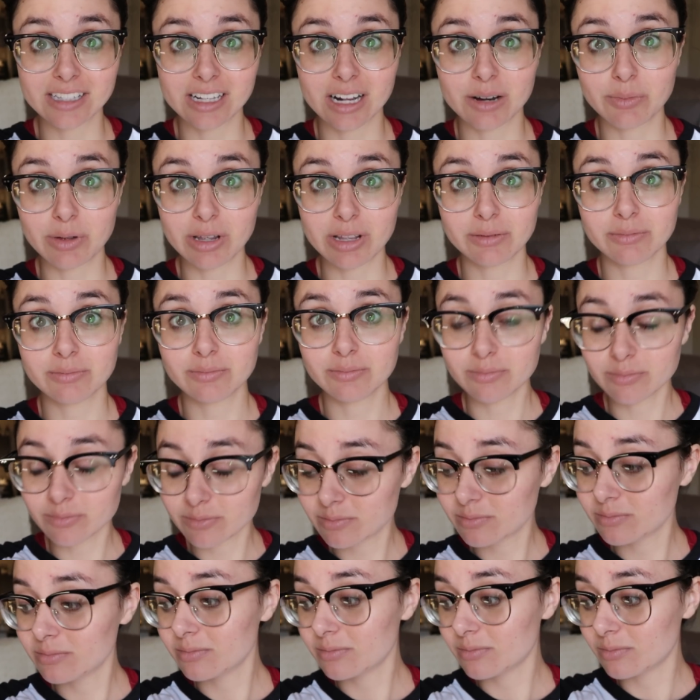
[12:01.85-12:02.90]
it's gonna be
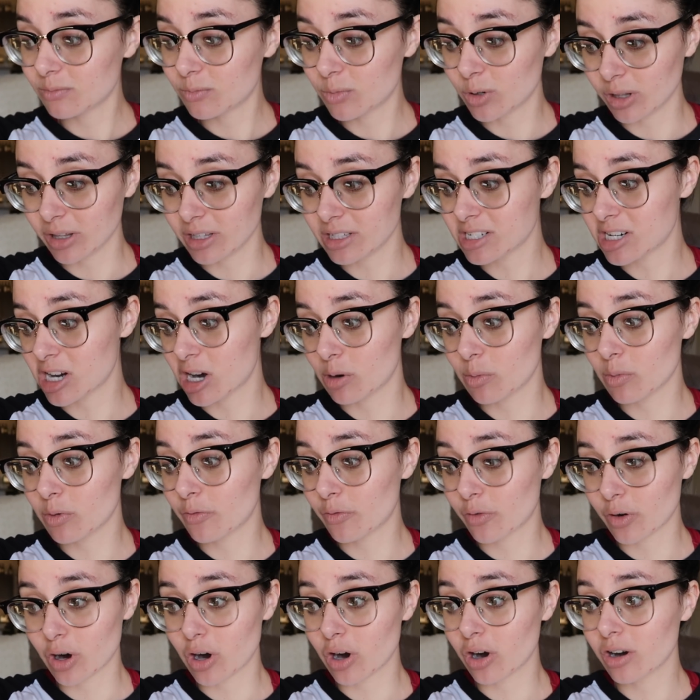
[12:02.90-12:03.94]
really terrible
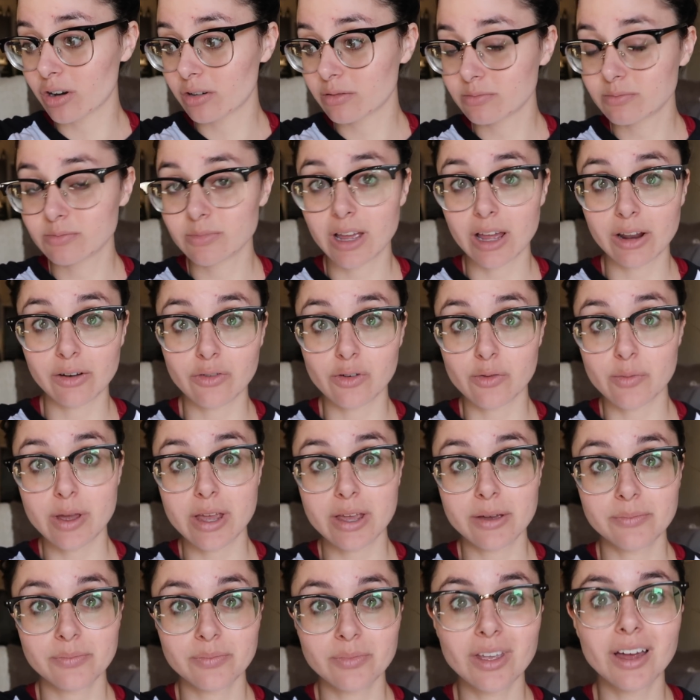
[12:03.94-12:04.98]
for her and for
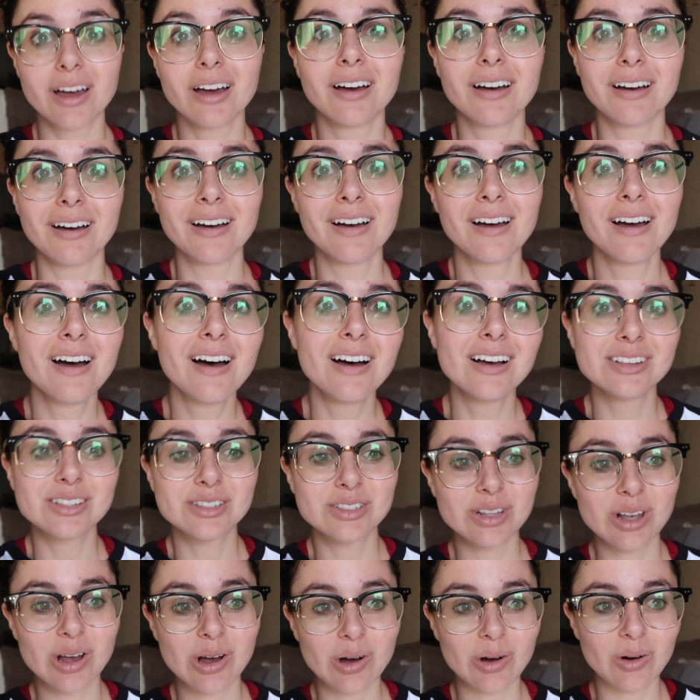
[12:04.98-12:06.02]
me.
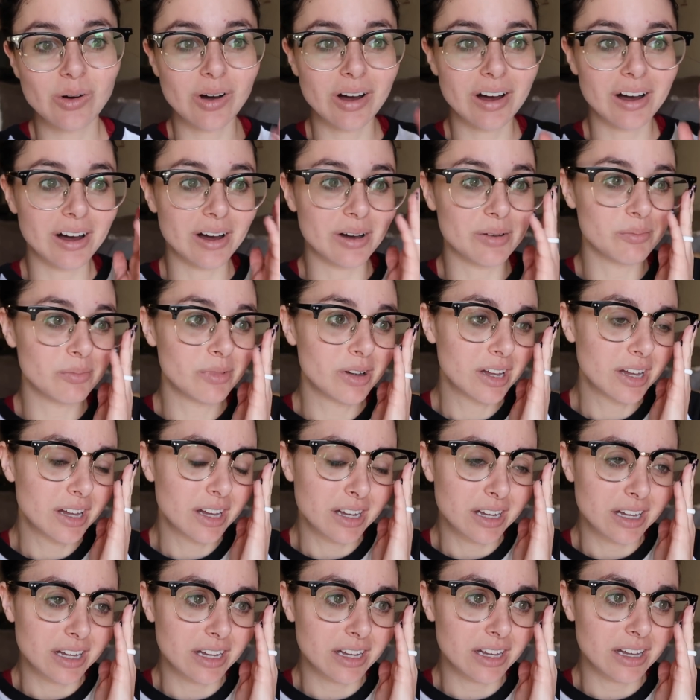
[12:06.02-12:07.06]
So um,
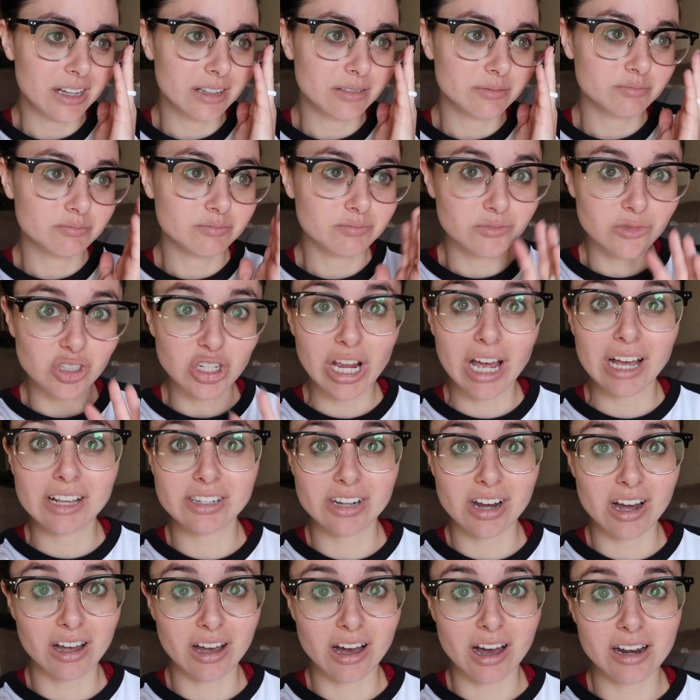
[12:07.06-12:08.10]
she has
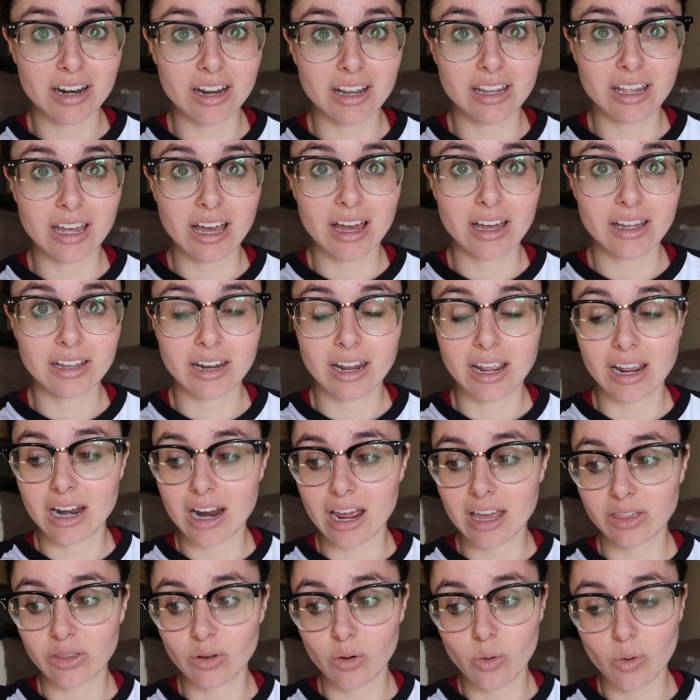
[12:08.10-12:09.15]
not gotten it yet, and
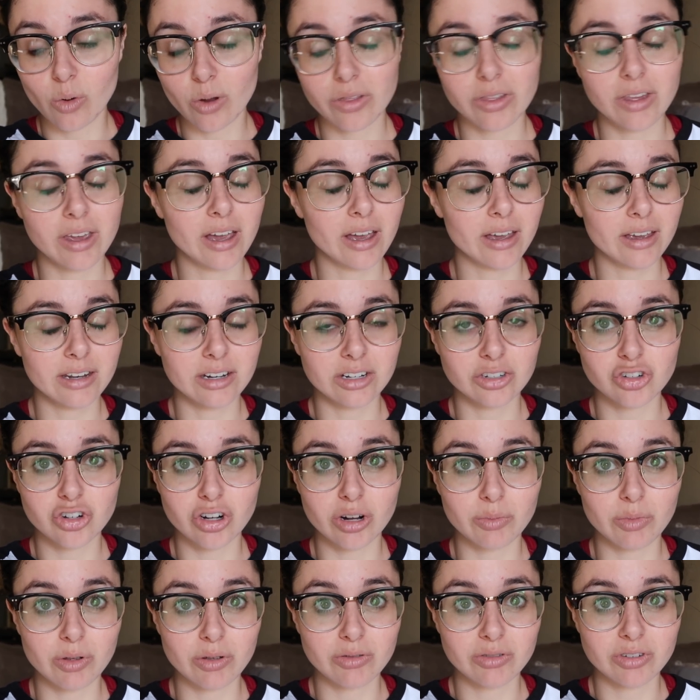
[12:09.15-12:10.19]
I the only thing I can
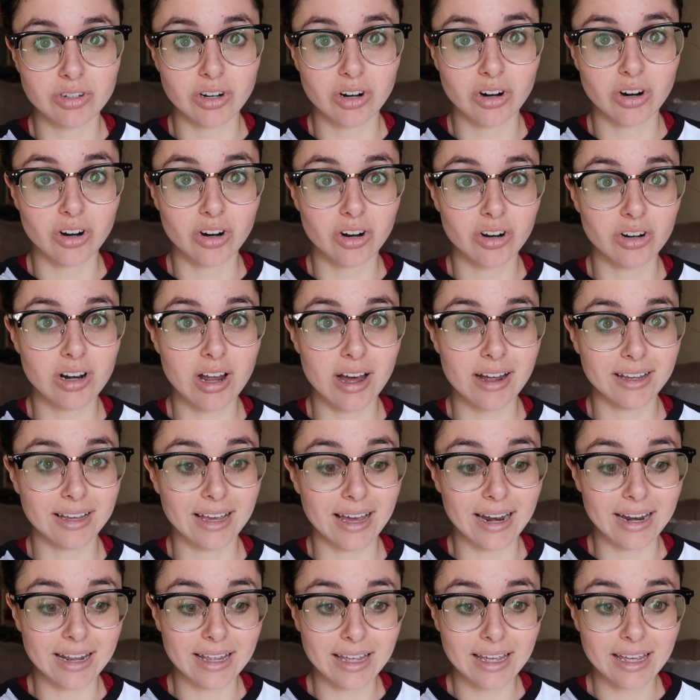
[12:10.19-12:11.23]
attribute to her not
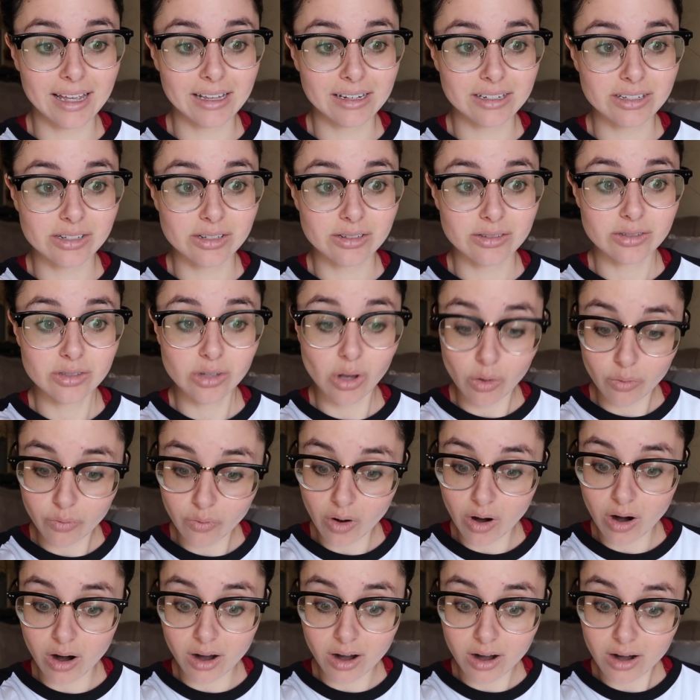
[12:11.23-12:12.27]
getting it so
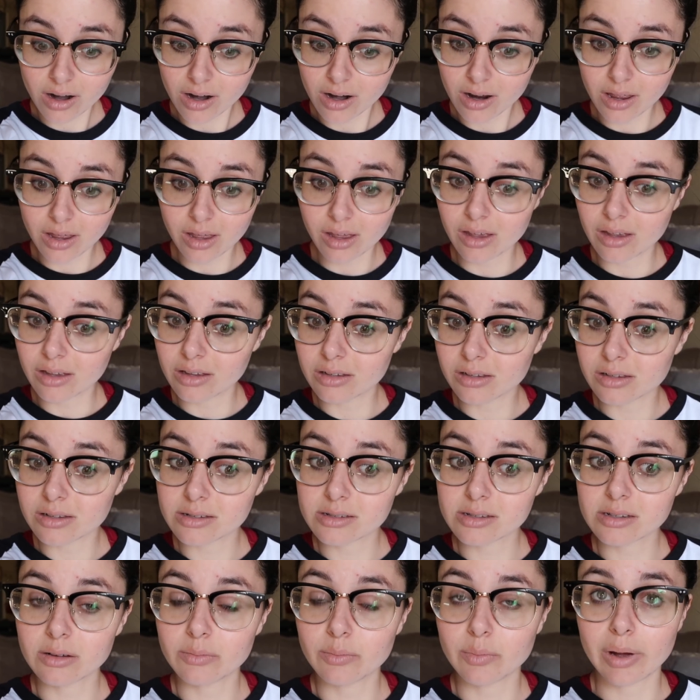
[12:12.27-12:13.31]
far is
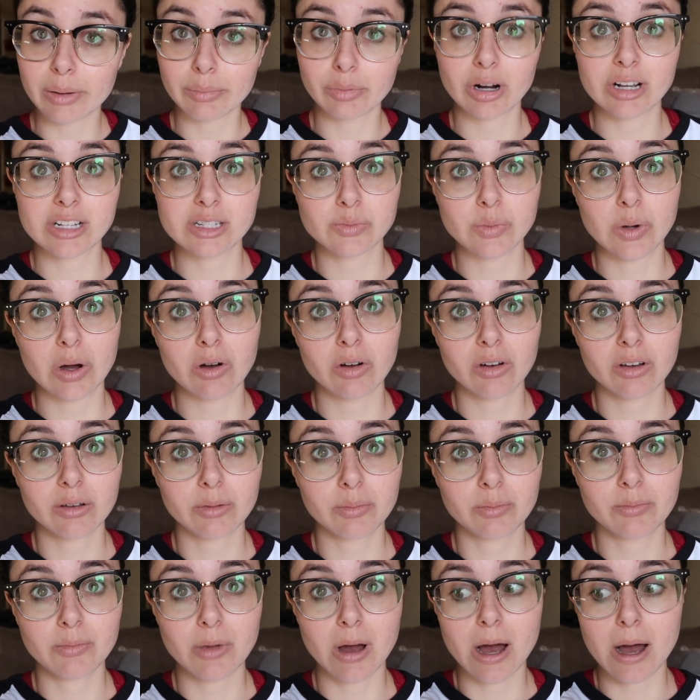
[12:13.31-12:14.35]
my breast milk,
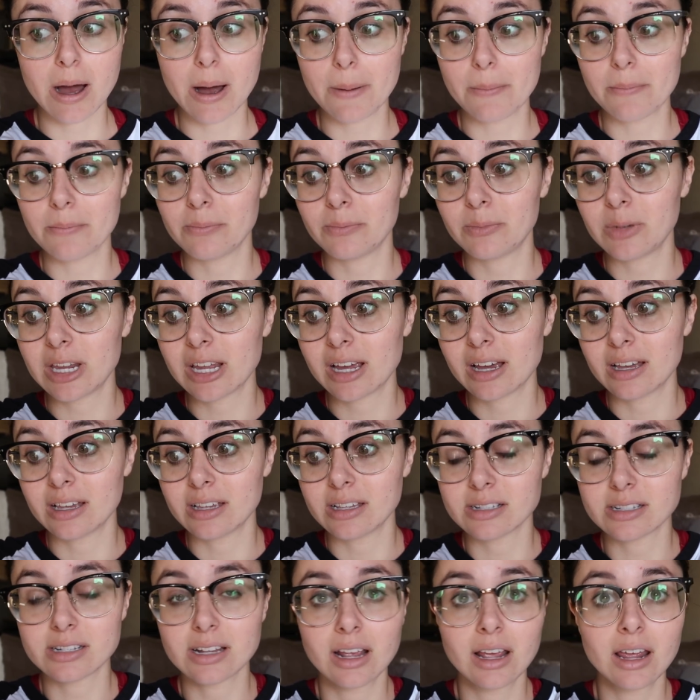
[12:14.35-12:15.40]
um,
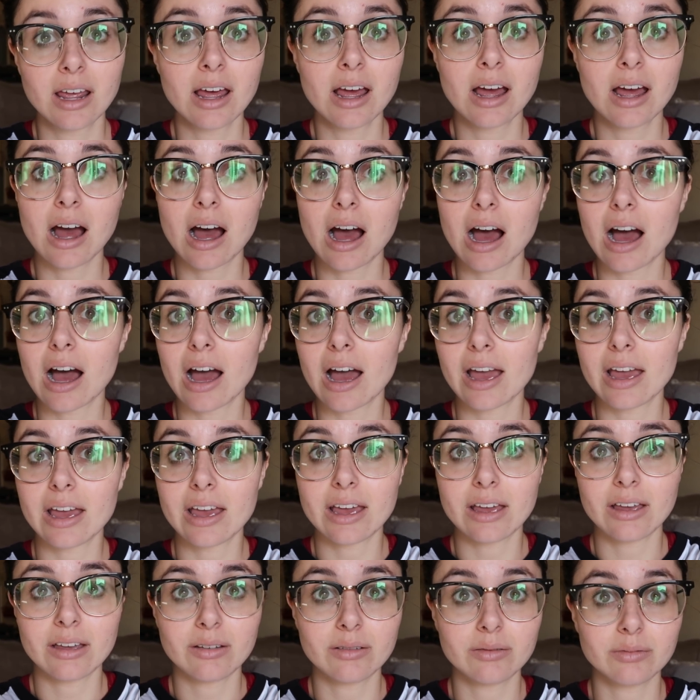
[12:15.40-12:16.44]
because
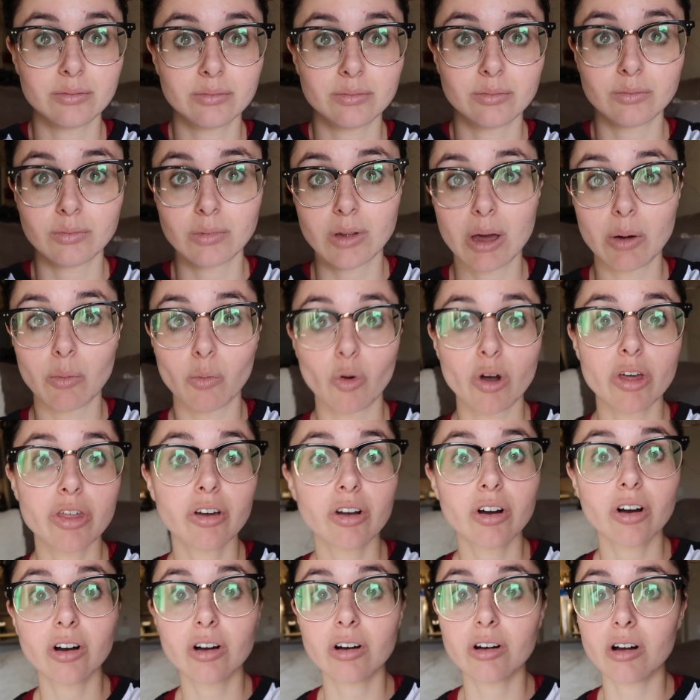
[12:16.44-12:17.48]
I am with
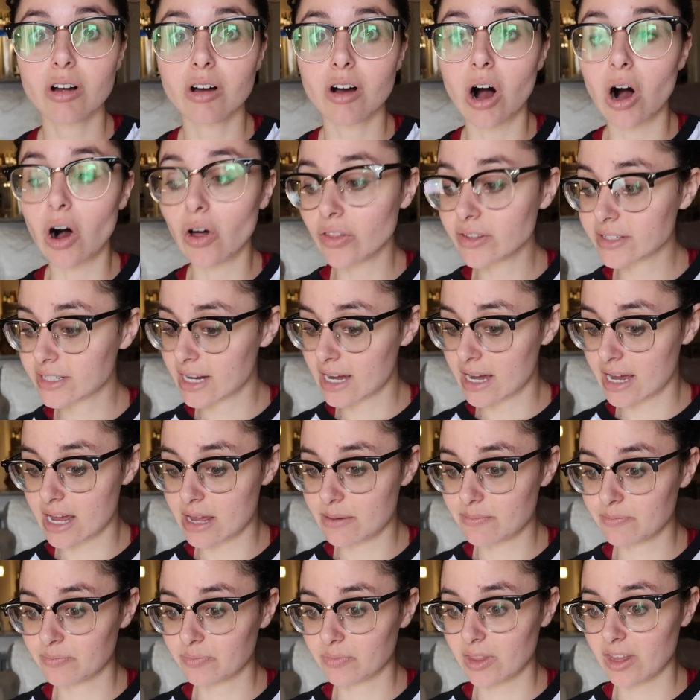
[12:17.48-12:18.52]
her all the
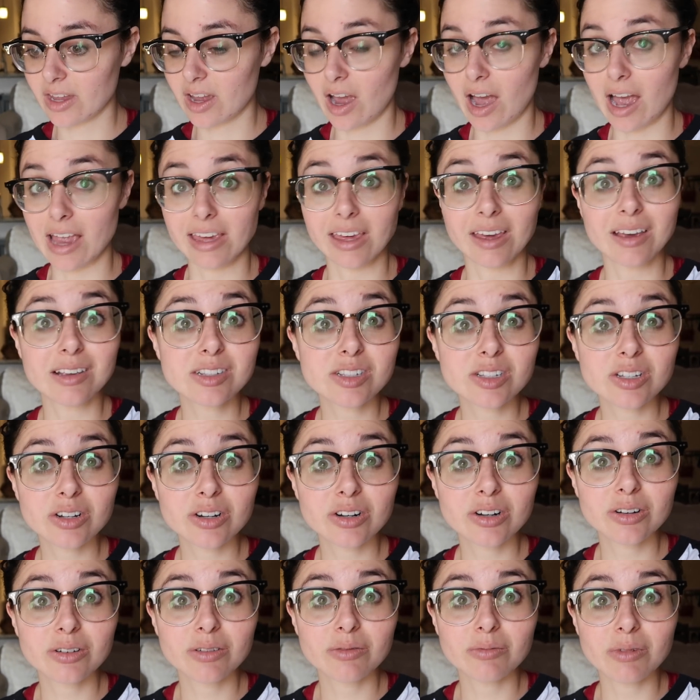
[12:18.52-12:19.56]
time. I kiss
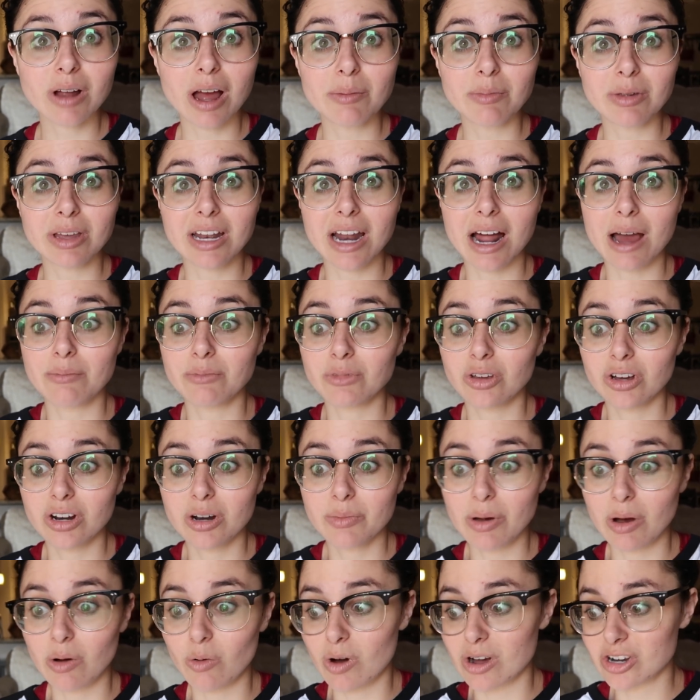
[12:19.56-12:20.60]
her. I mean, I'm good
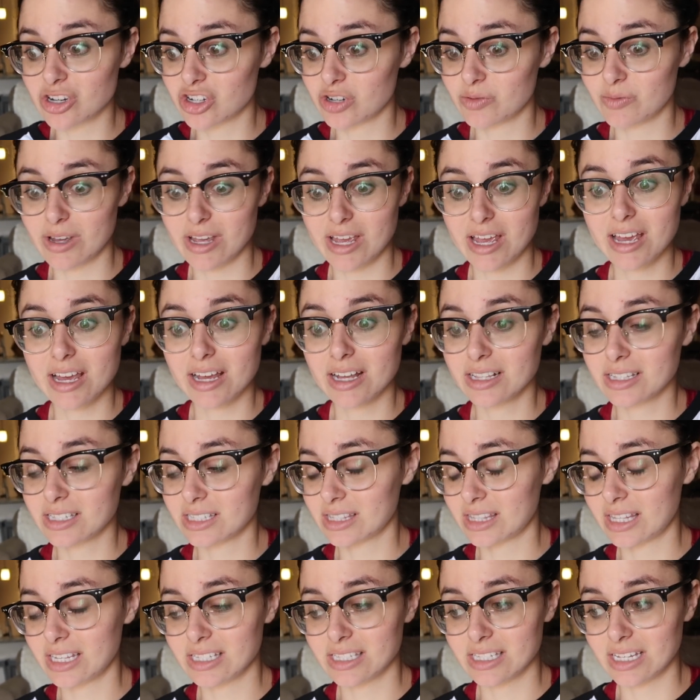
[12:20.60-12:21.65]
about washing my hands
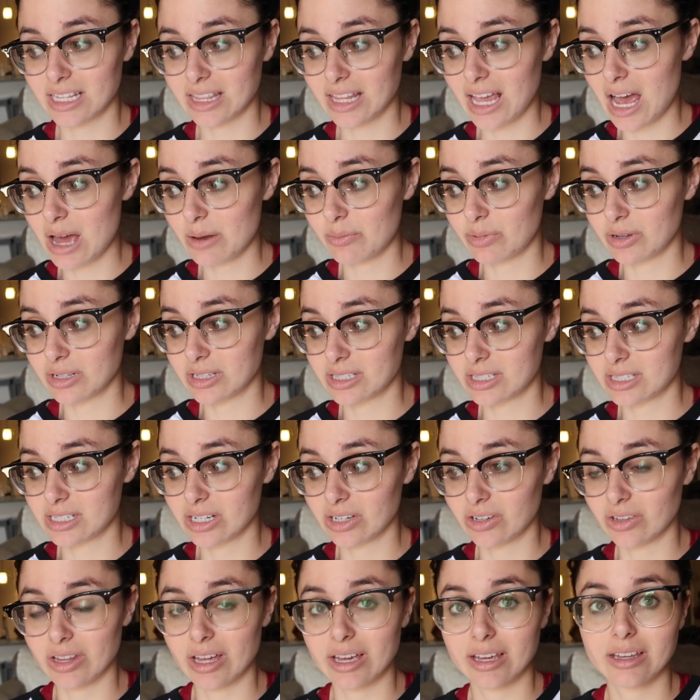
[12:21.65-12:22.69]
and things like that, but
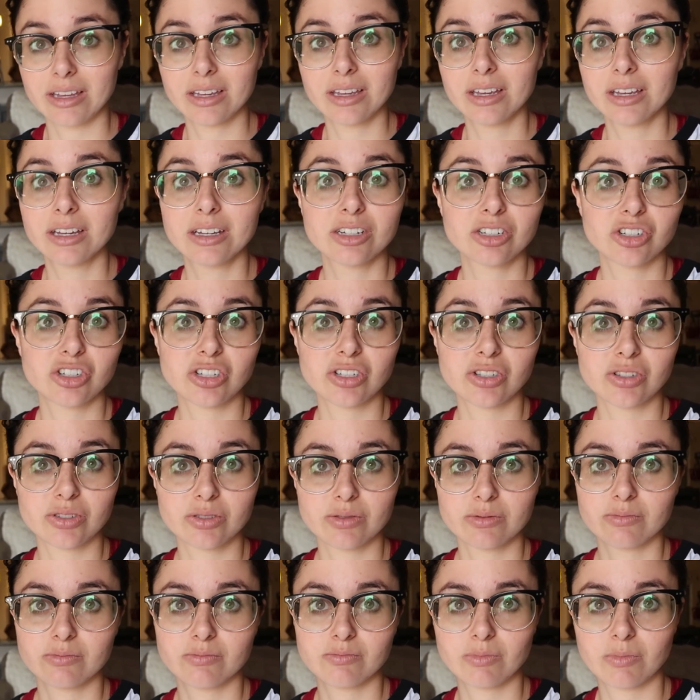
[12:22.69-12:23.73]
still, like,
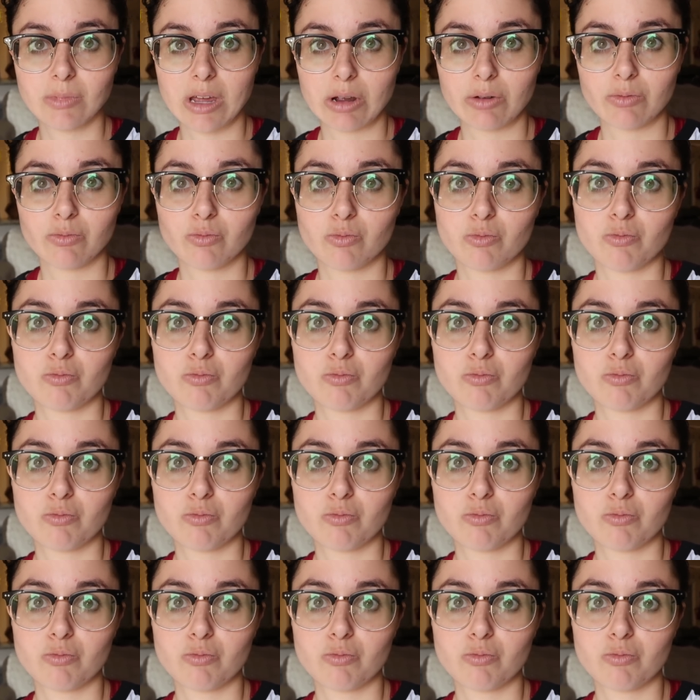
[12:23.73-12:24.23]
she's like